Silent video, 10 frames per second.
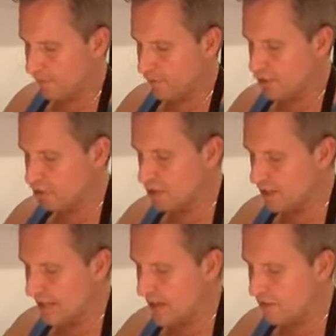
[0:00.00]
just at
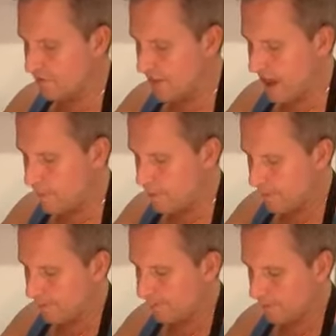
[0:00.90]
the end of Feb.
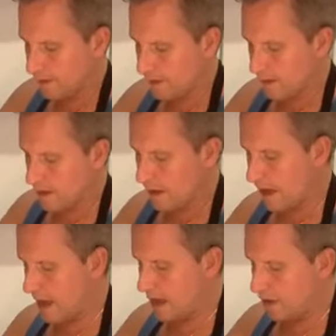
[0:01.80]

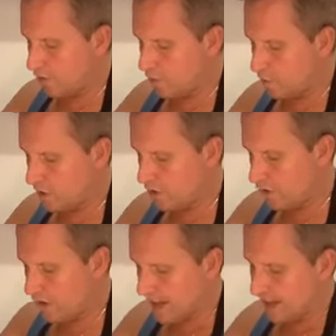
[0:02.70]
And one of the
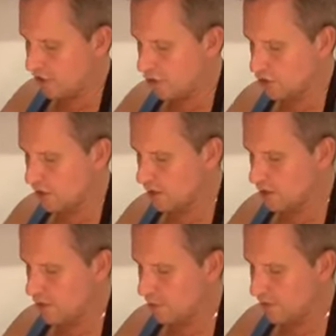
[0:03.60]
things
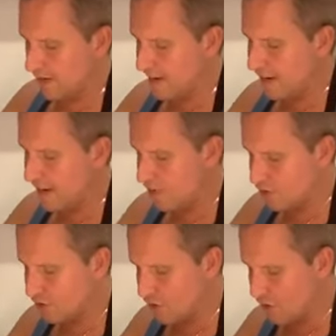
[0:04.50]
that we've needed
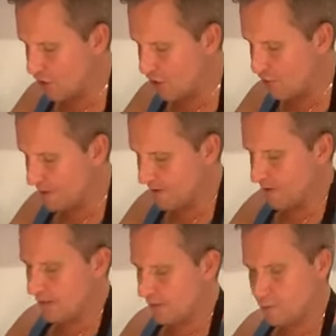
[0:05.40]
to do,
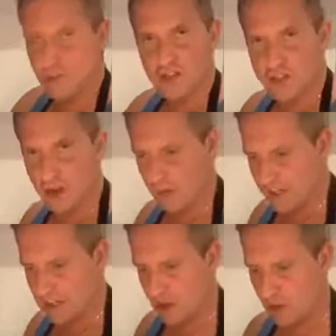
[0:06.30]
I'm sure you know what
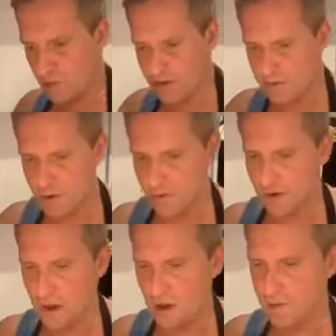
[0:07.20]
it's like when you move
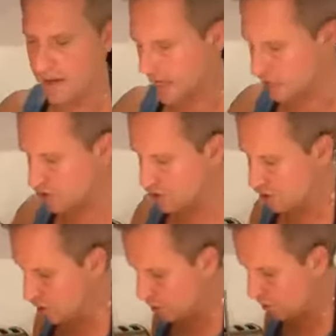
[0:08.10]
home, is
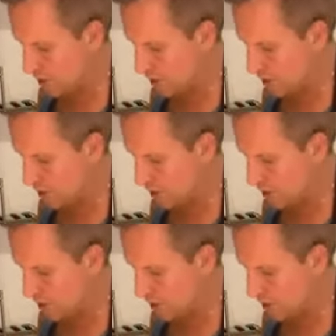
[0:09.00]
to